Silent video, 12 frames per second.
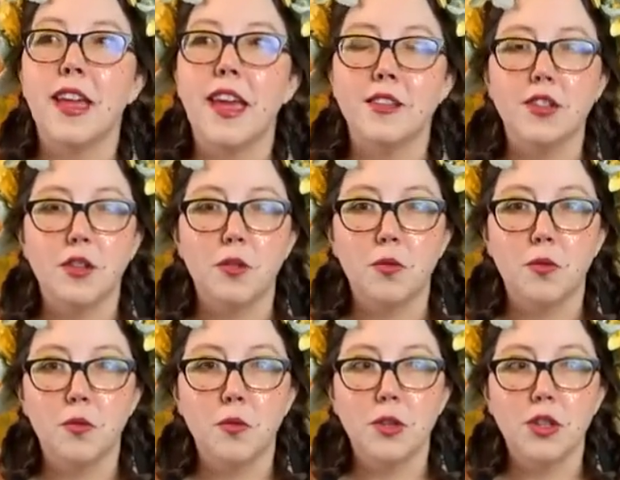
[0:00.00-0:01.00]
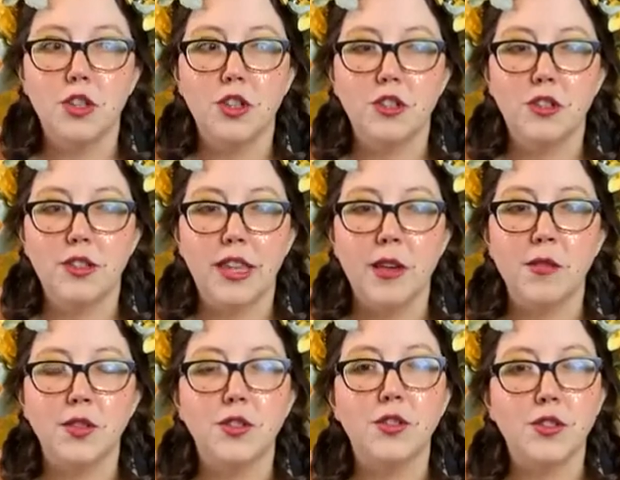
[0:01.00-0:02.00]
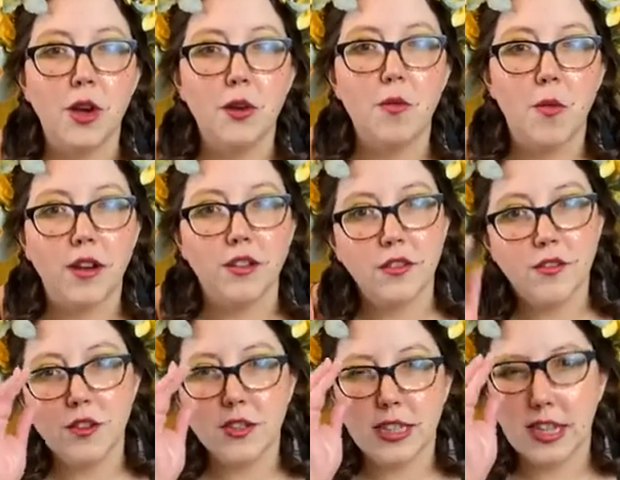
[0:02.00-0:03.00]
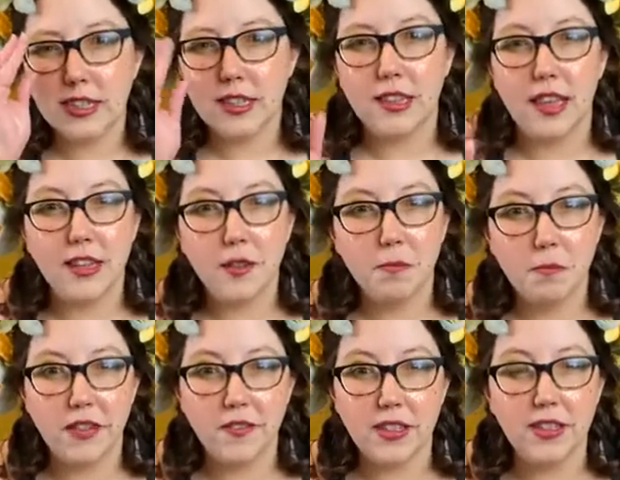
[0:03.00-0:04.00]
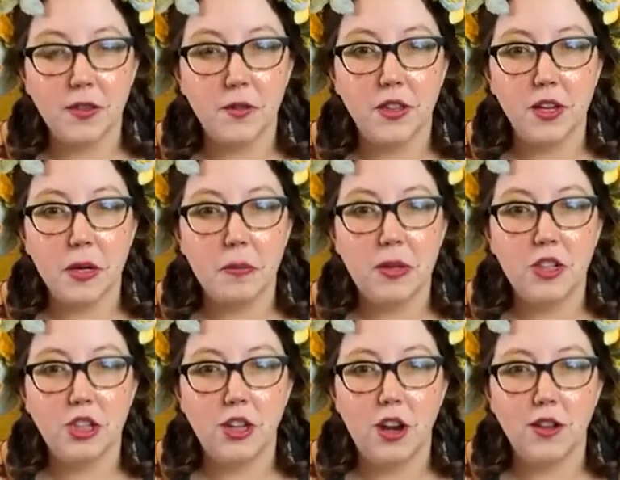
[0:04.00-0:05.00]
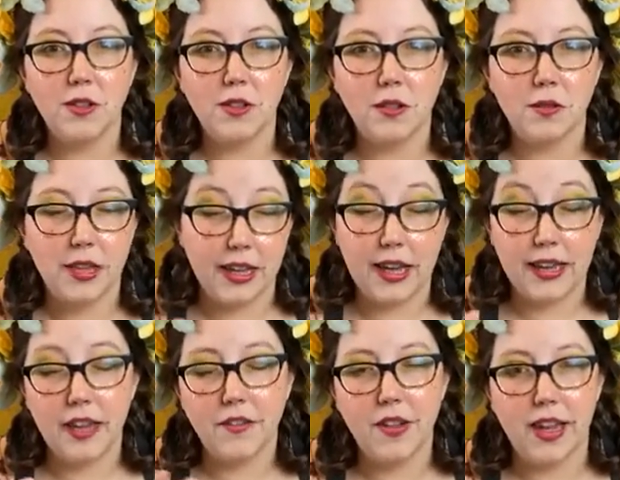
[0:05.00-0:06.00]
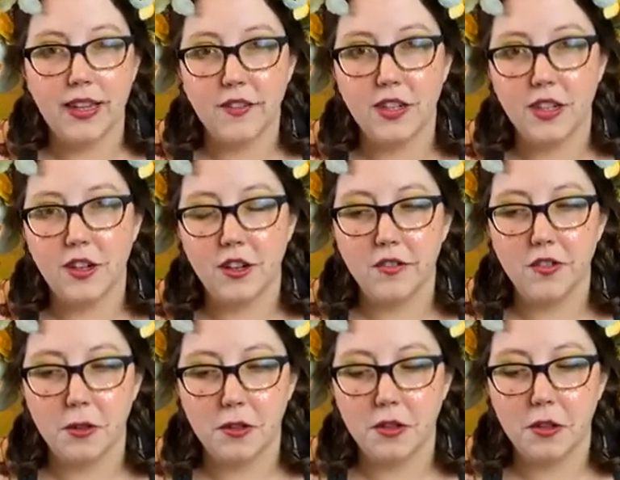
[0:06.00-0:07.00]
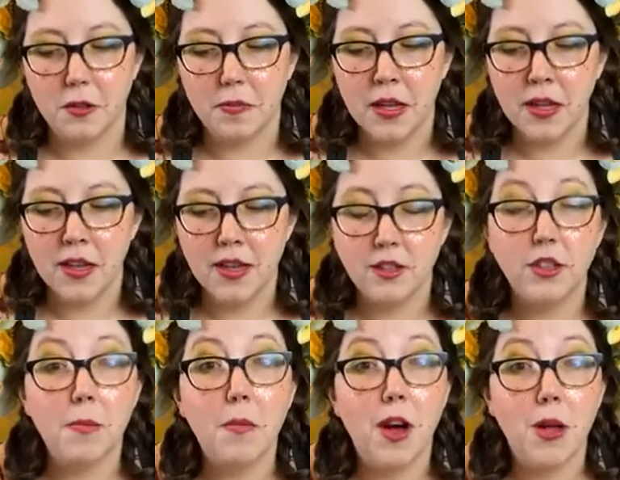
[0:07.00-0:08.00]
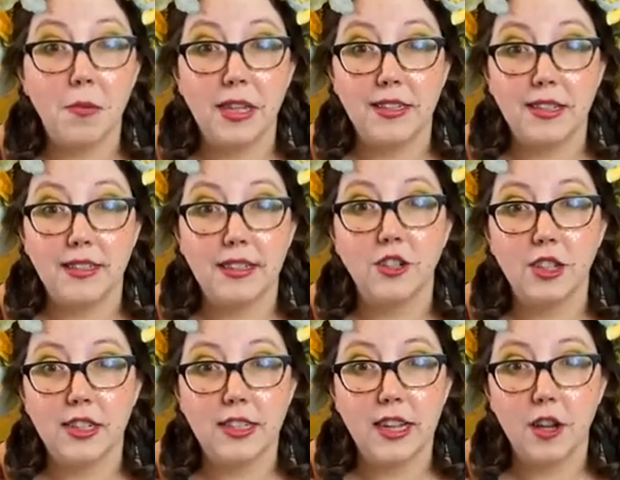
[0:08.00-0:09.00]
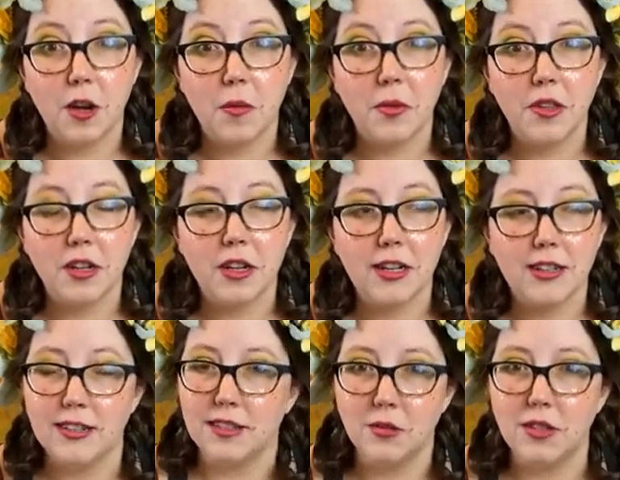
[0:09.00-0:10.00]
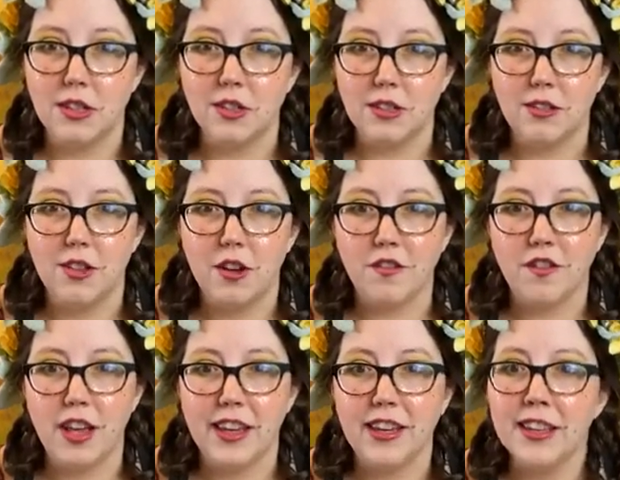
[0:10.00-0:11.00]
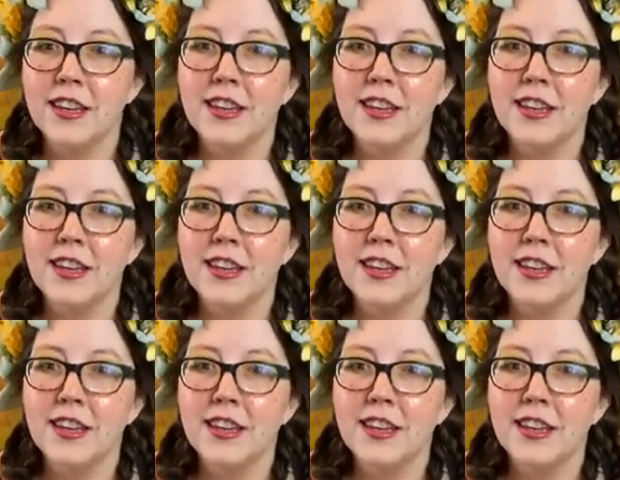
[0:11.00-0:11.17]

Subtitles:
And so it was so wonderful to get to like be visiting with her, but she also, like, I gifted her a few little small pieces that she could take home with her because it was such a long flight.